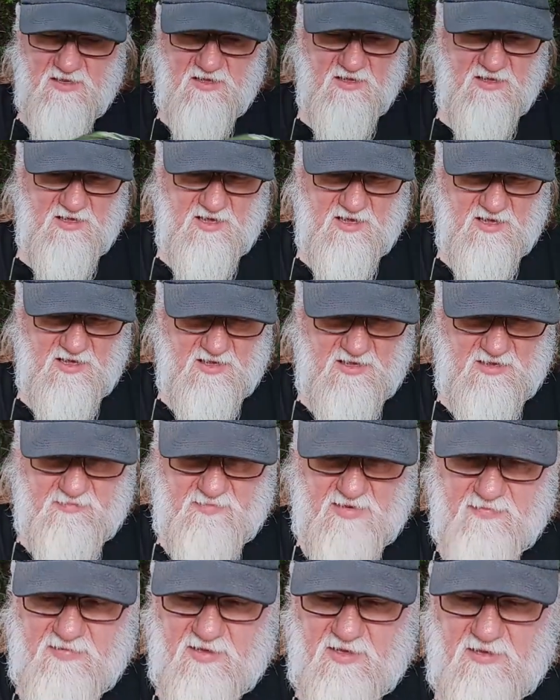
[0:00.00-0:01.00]

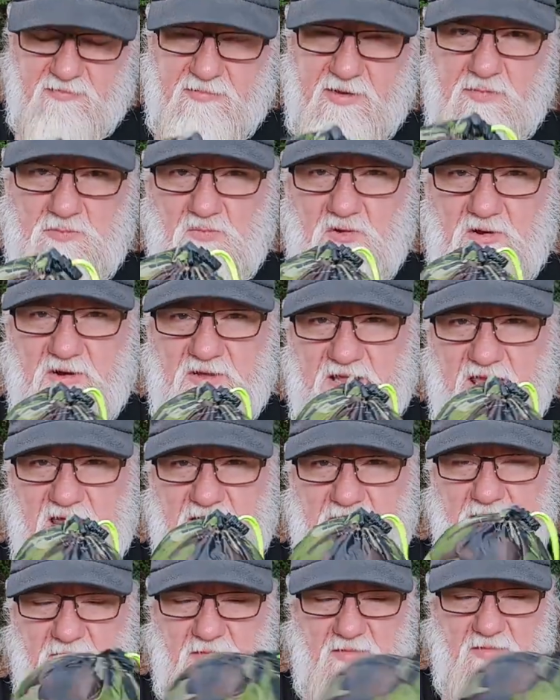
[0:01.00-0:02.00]
maybe a little bit more than
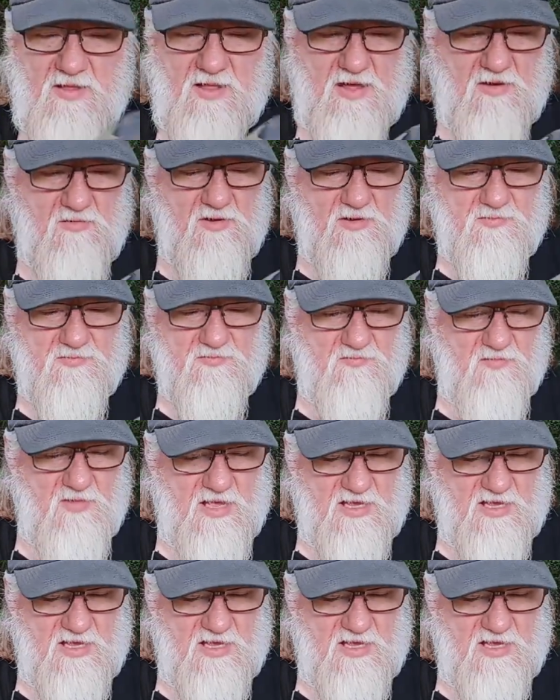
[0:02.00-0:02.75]
that. I wouldn't